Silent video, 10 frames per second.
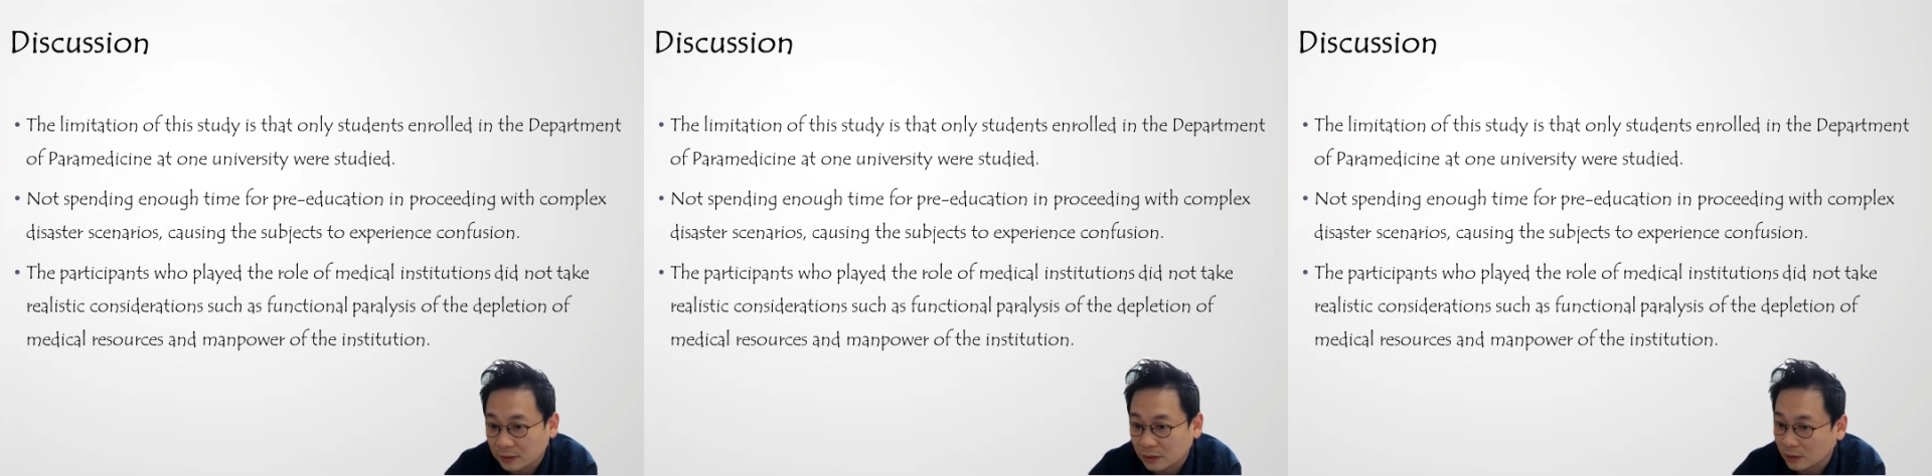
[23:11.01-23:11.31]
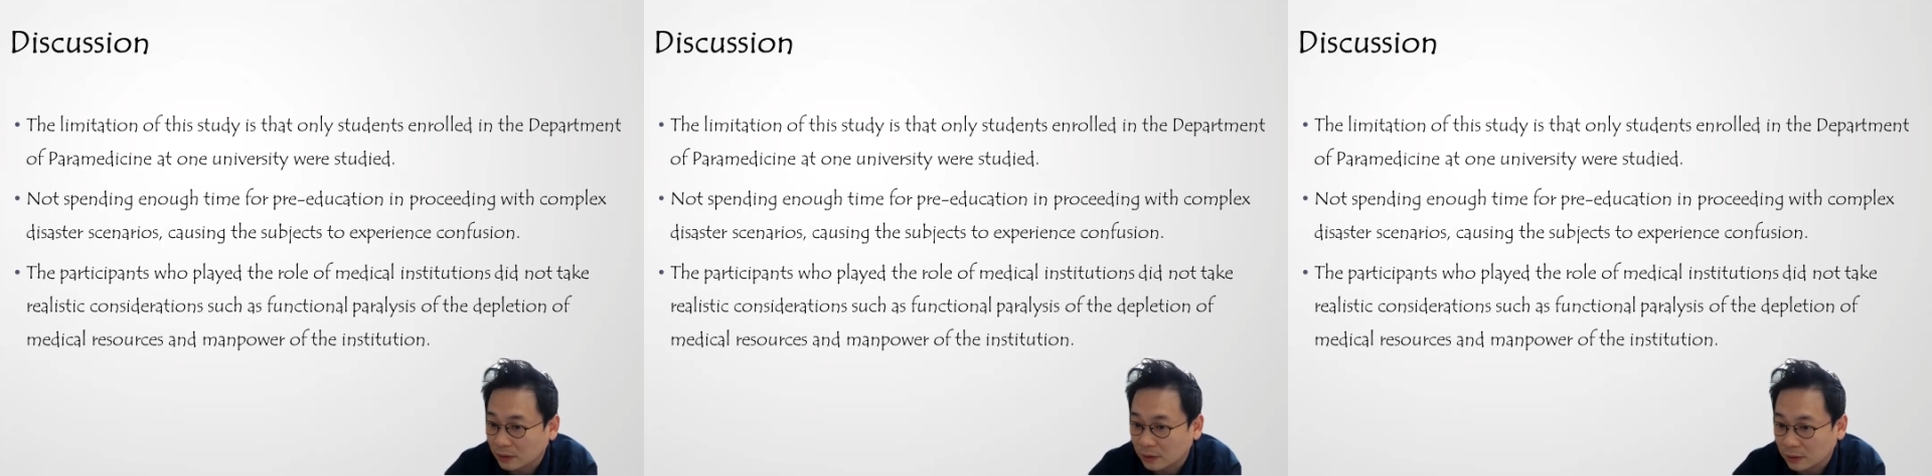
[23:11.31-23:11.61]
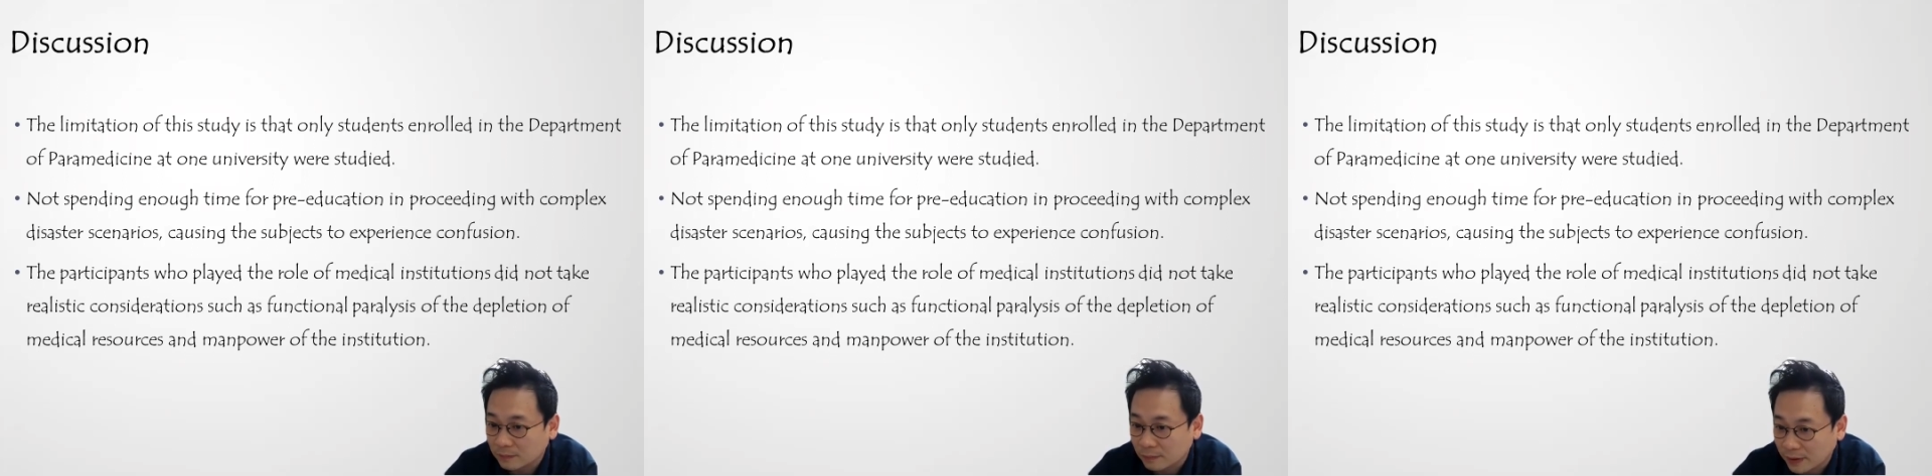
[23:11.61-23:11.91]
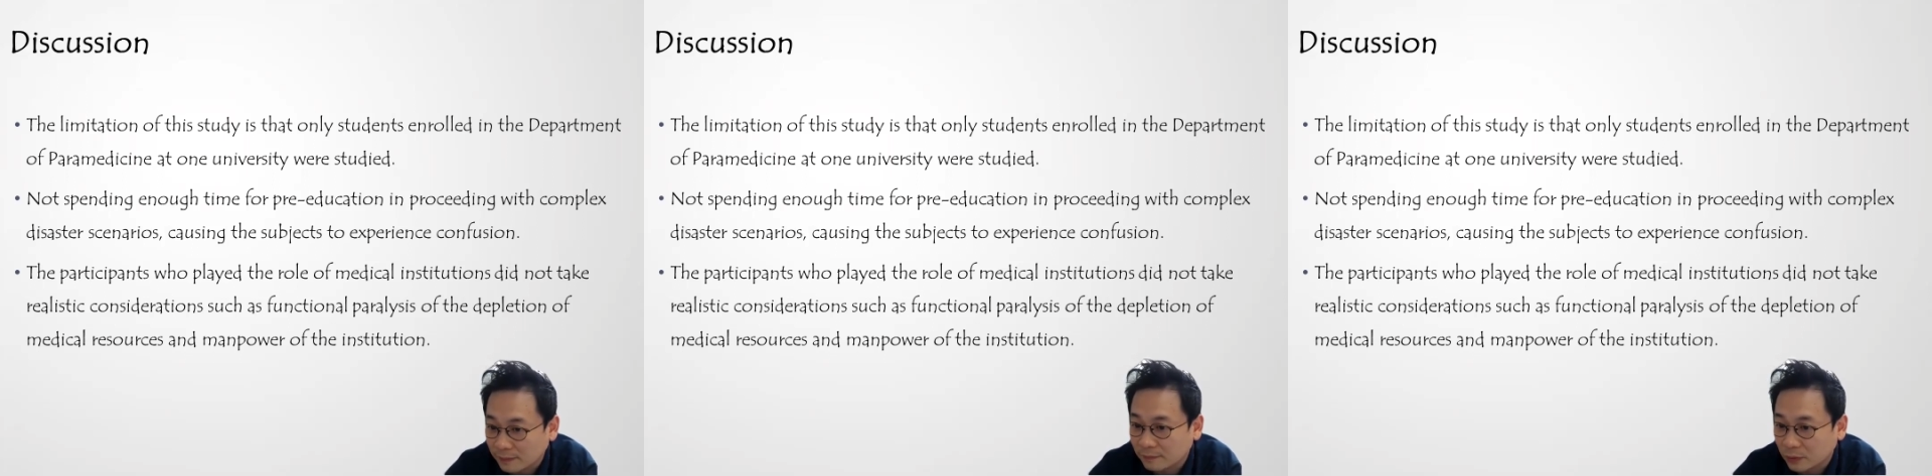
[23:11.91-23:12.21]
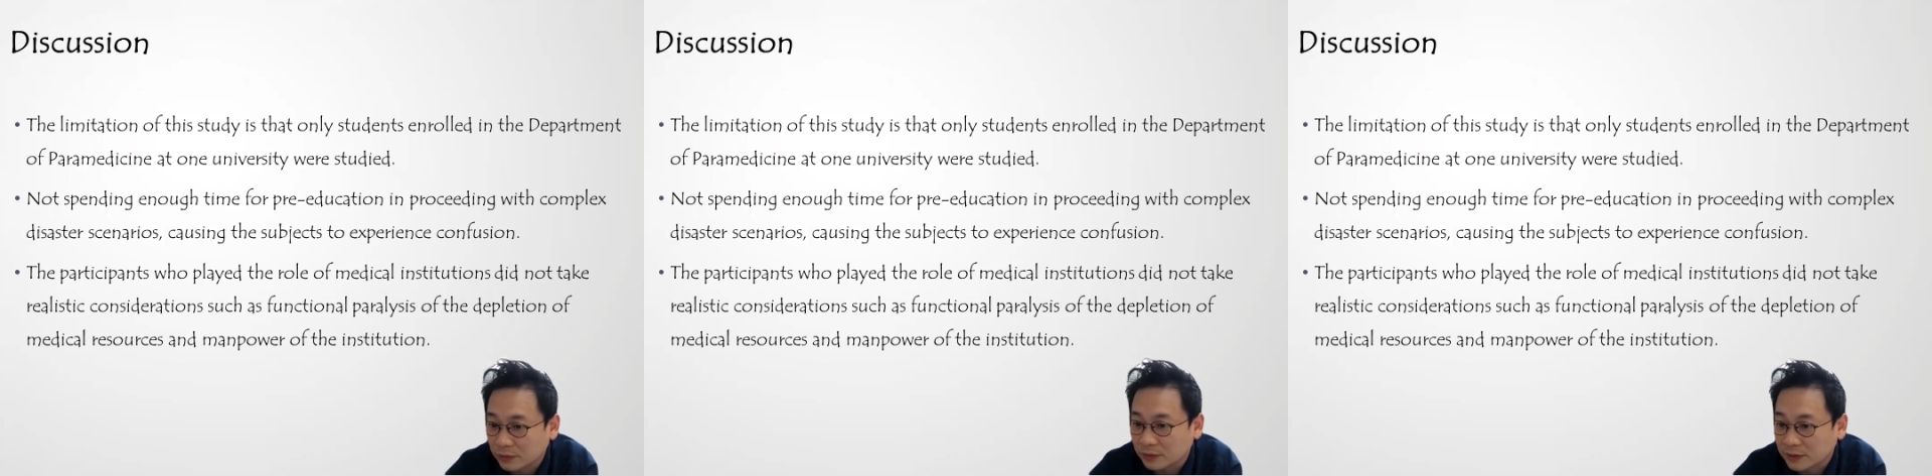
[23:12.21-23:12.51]
the plan
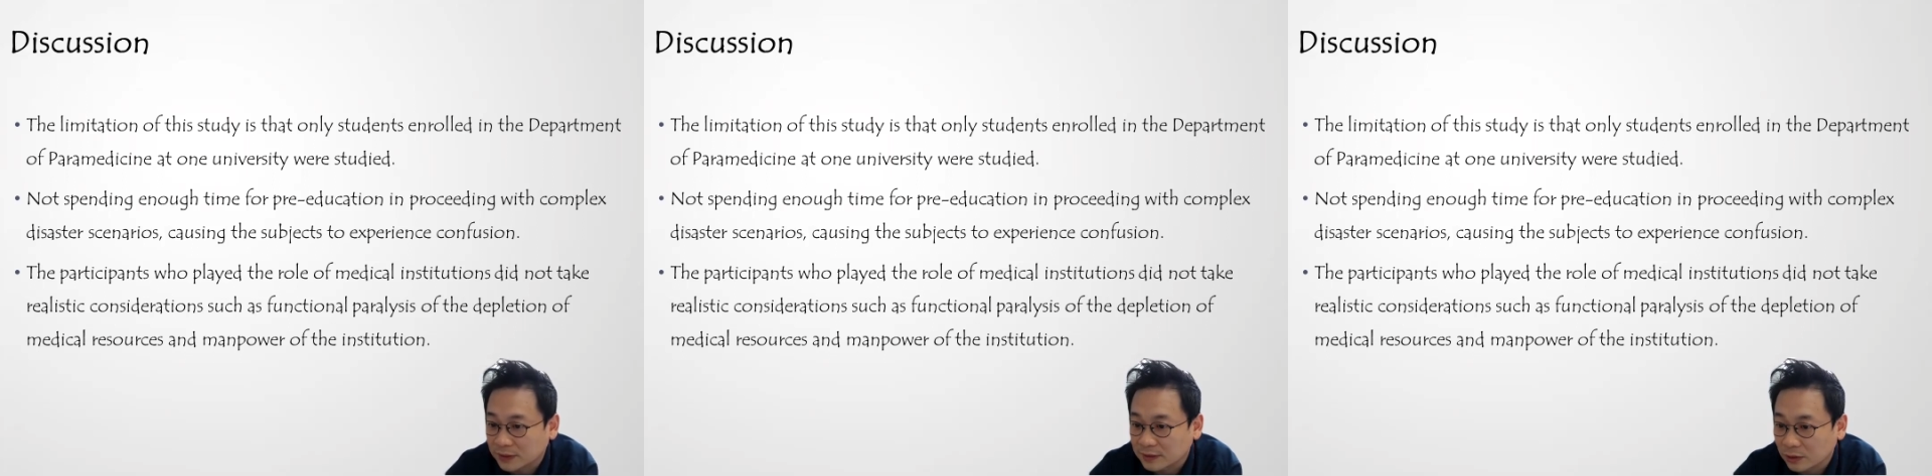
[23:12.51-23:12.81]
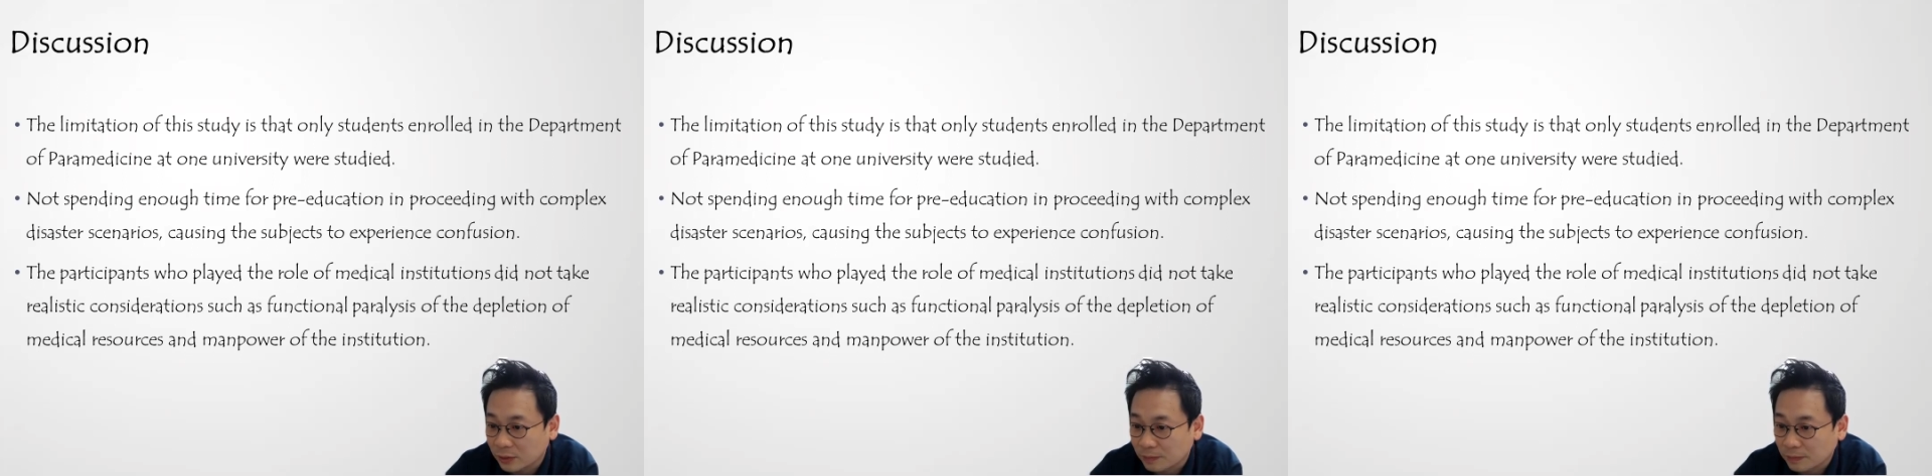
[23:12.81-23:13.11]
for the disaster